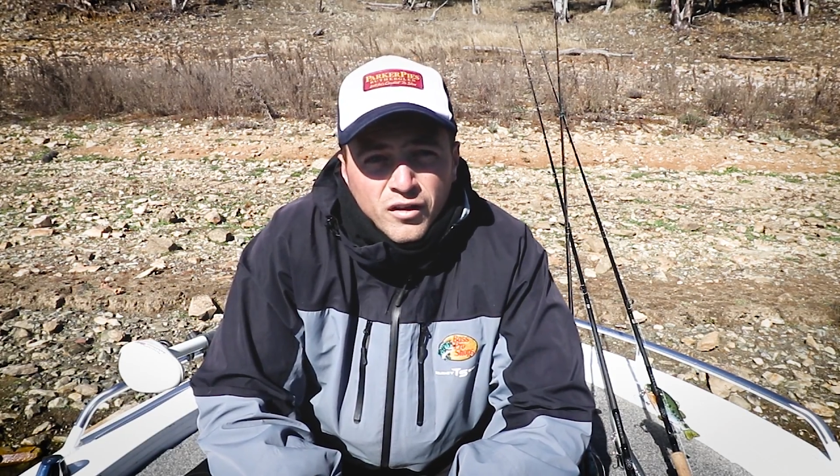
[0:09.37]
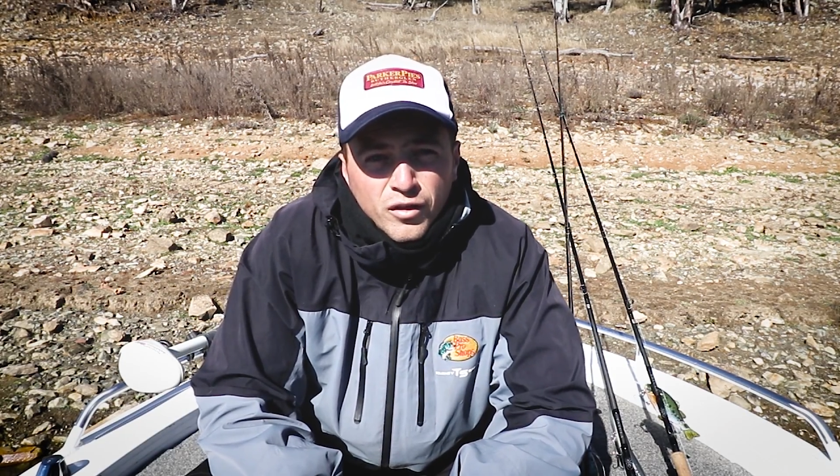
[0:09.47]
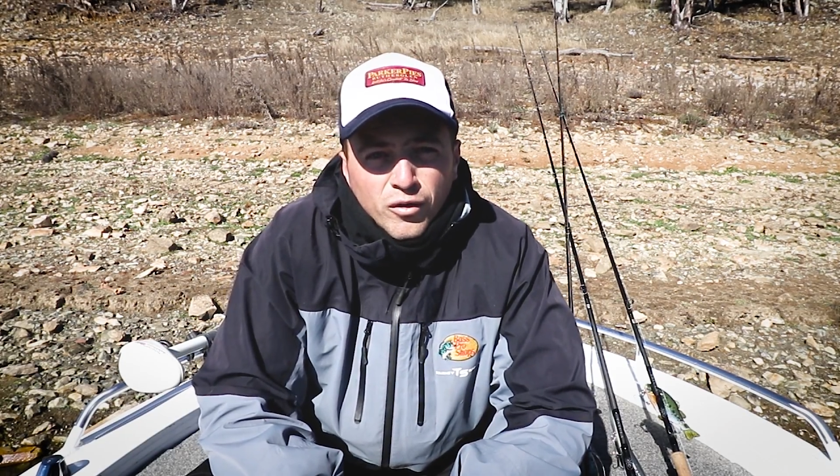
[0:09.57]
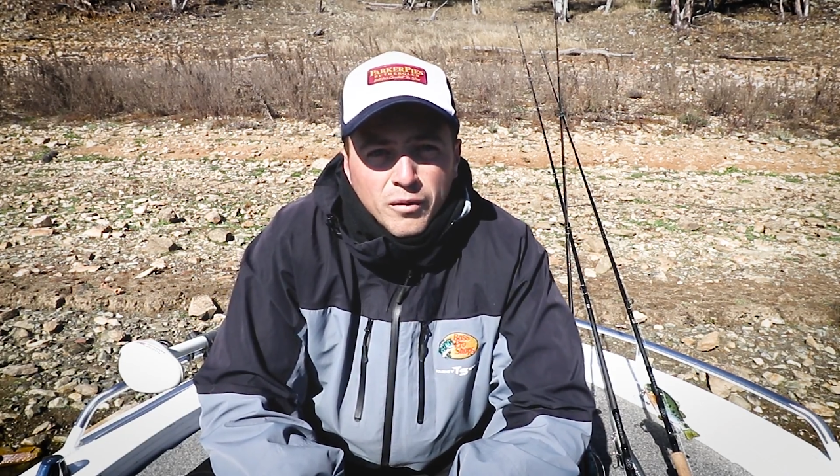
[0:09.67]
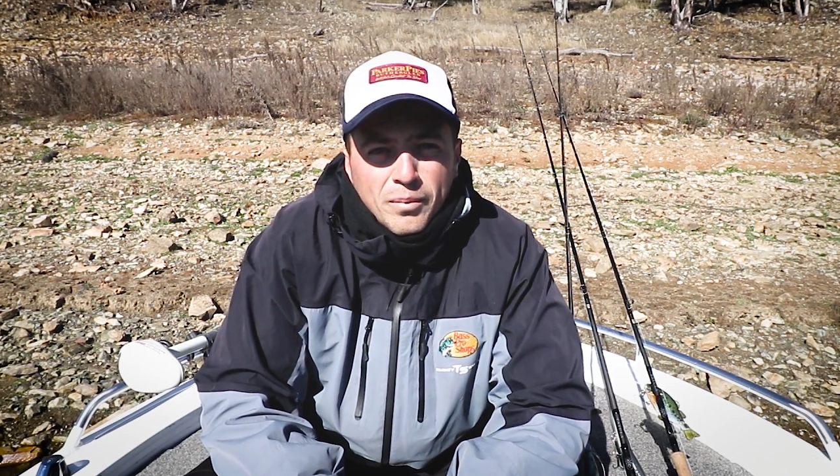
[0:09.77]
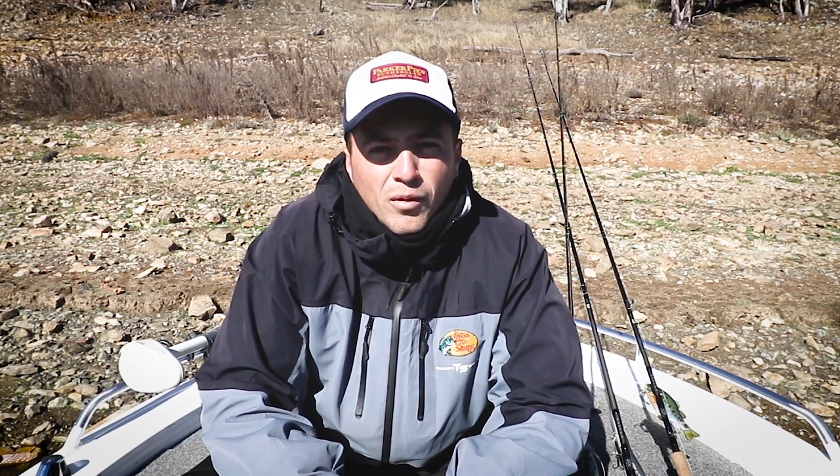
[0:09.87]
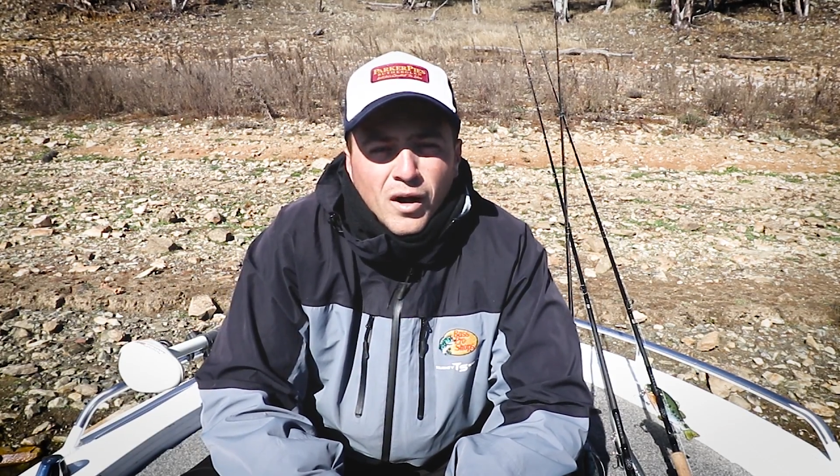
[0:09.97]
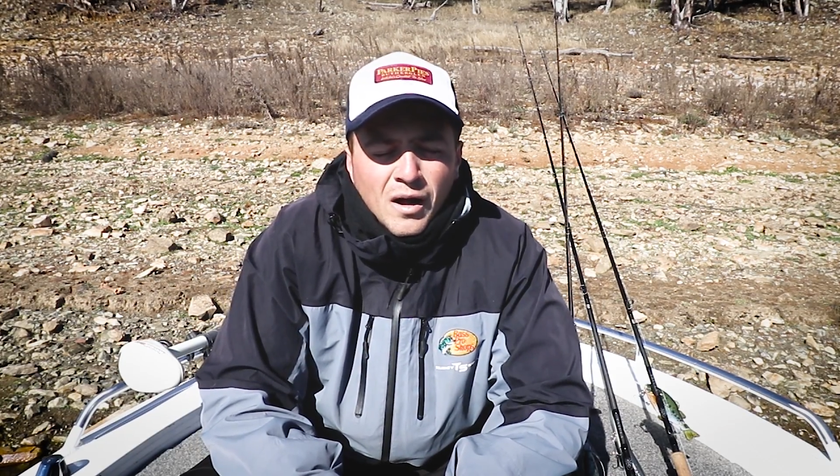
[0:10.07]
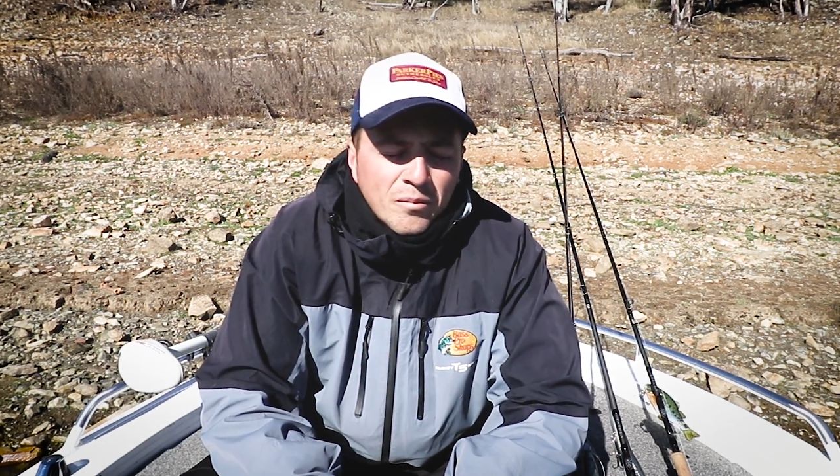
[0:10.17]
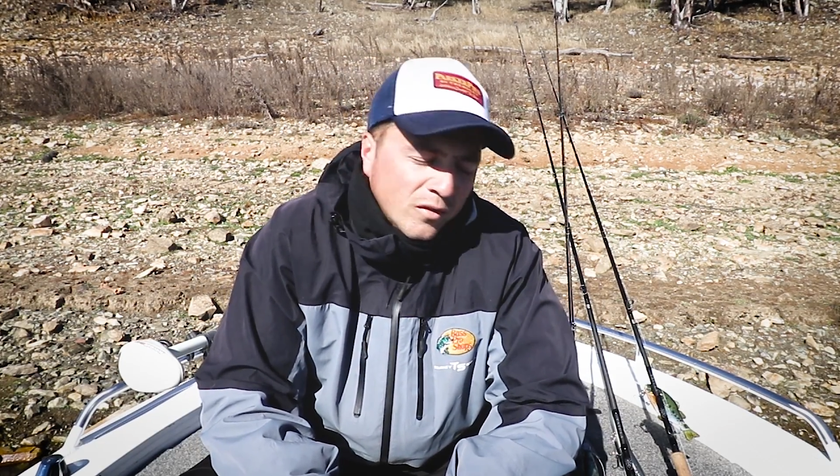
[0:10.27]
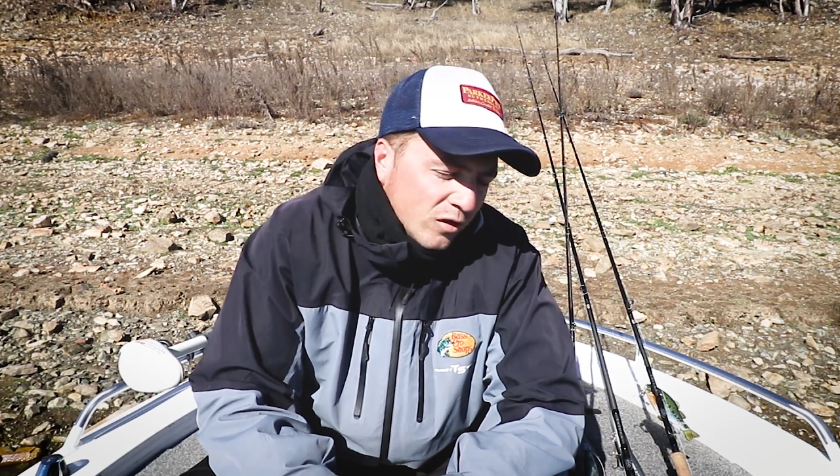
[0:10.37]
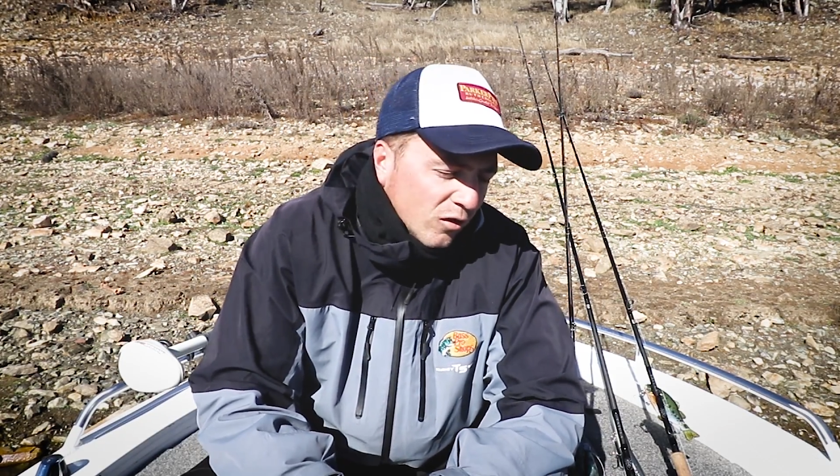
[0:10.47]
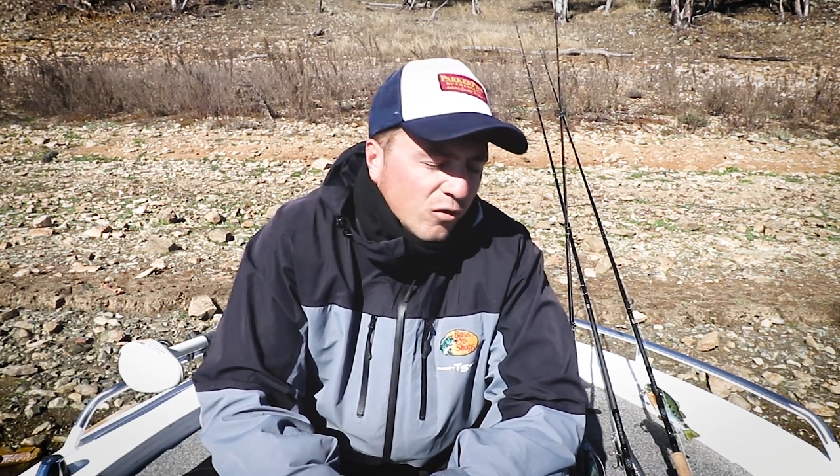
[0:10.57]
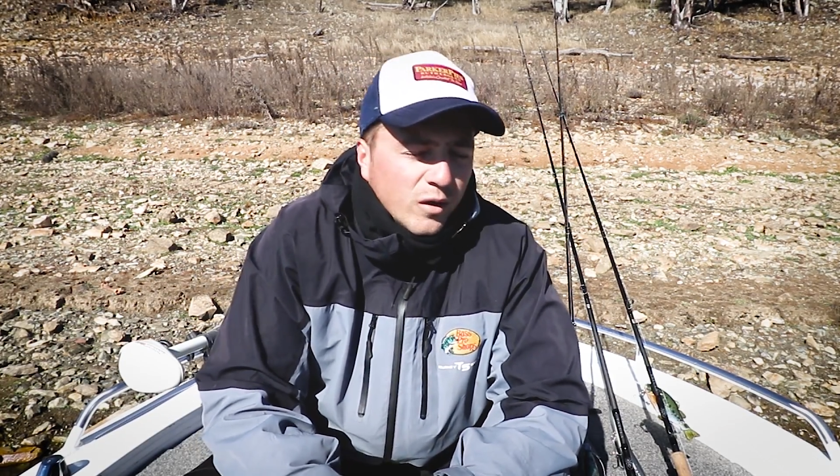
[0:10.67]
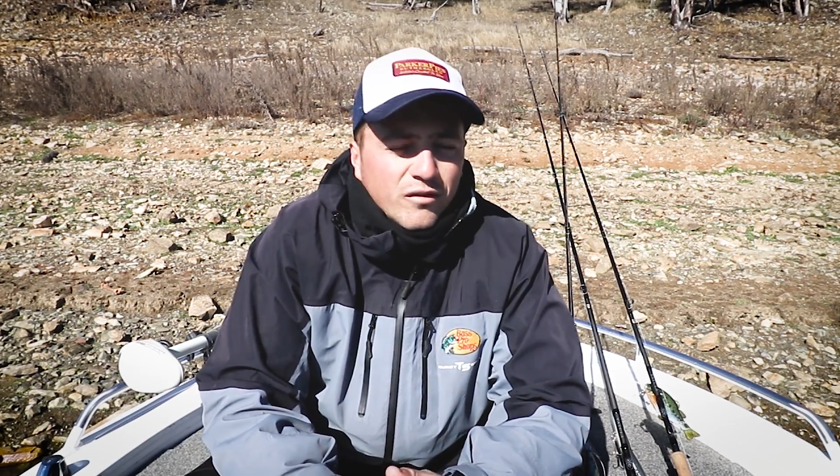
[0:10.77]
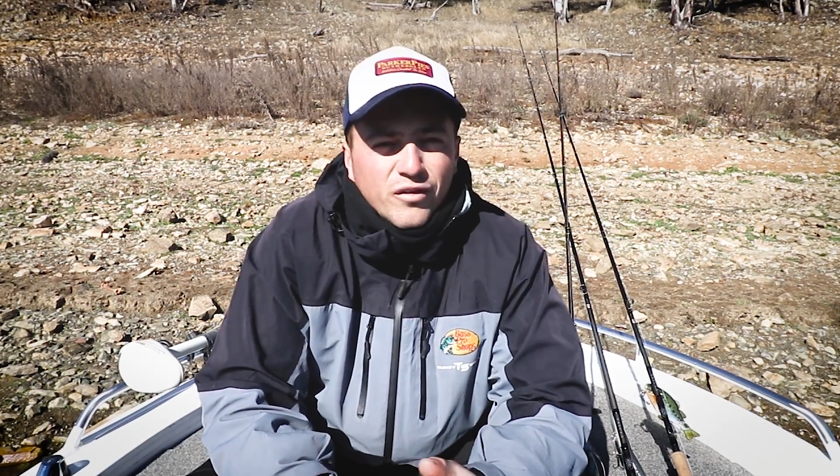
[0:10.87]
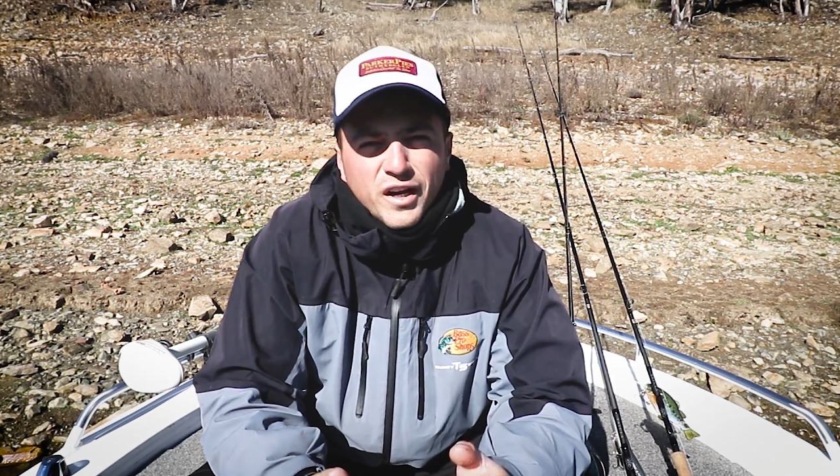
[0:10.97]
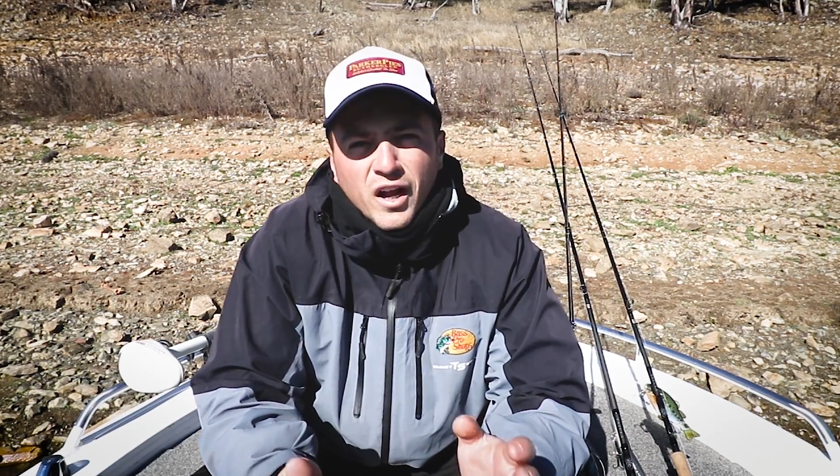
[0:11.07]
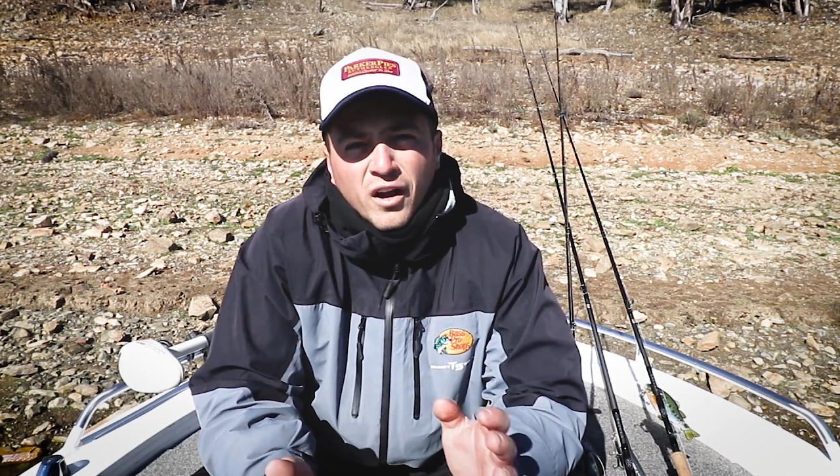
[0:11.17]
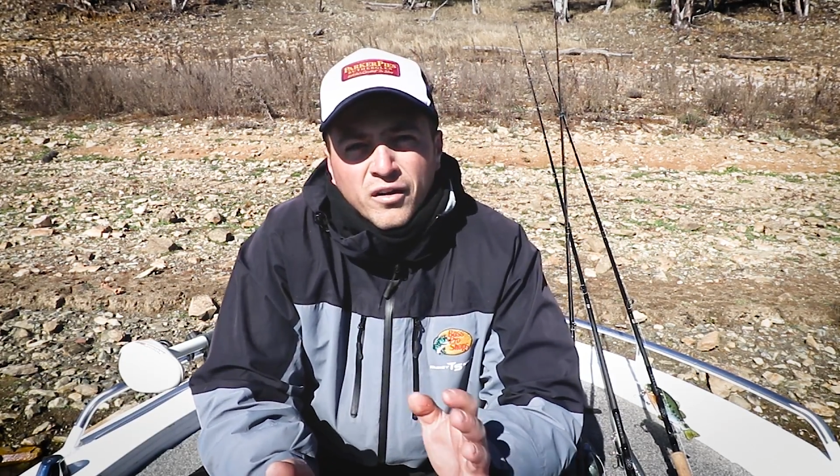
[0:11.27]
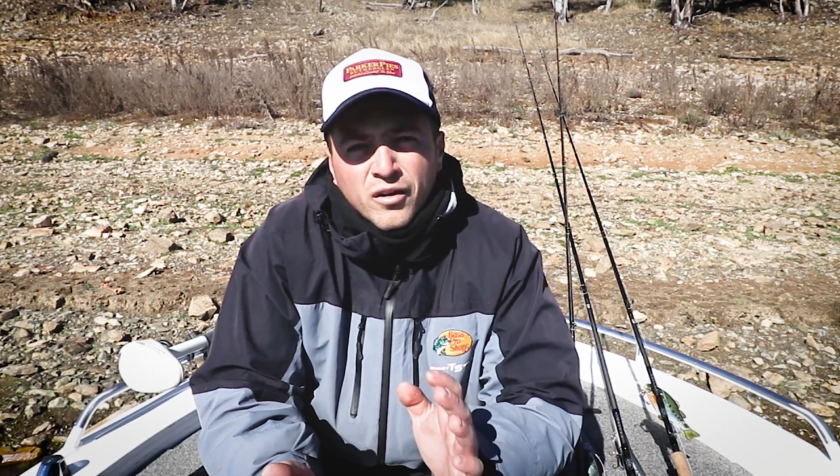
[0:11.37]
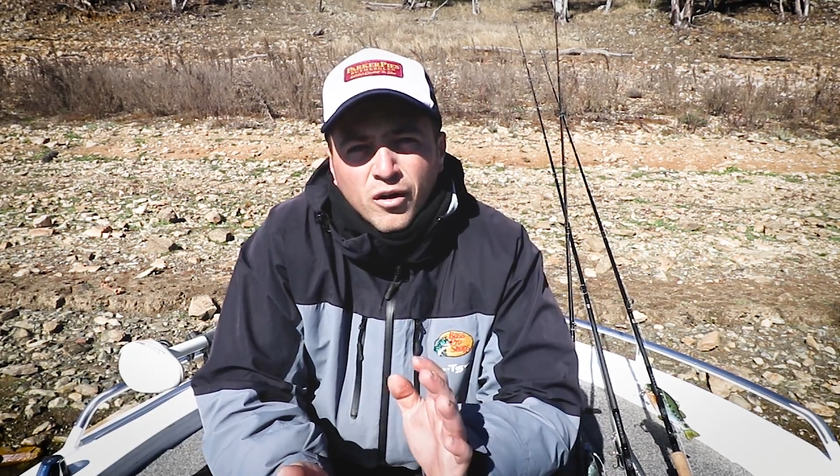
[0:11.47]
Thought I'd pull up, do a quick video